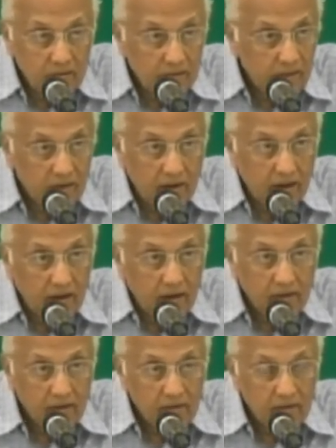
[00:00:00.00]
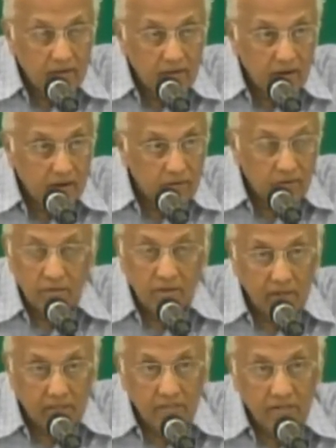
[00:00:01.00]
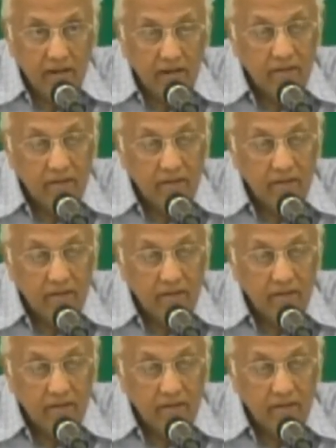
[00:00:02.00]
that day. He had to go the next day.